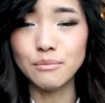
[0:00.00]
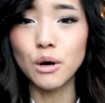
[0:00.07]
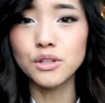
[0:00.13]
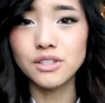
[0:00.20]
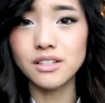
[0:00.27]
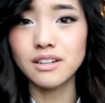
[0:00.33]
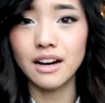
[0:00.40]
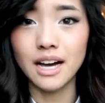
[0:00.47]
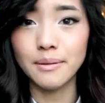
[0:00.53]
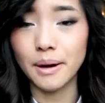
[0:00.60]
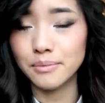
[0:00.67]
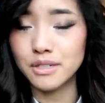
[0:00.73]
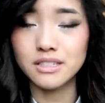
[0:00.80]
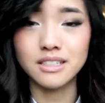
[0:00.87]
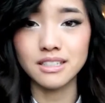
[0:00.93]
most of the time
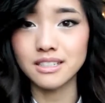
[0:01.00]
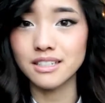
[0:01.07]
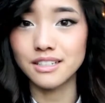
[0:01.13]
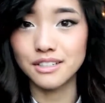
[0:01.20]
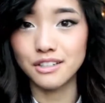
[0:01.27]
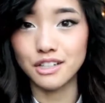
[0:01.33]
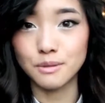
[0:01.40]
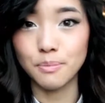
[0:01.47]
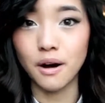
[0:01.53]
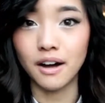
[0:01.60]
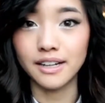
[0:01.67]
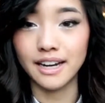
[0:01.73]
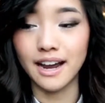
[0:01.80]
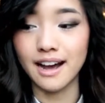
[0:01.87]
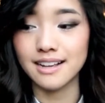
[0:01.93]
I'm just listening to these
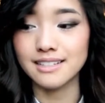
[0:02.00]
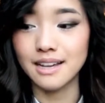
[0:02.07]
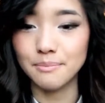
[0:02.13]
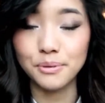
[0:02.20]
podcasts.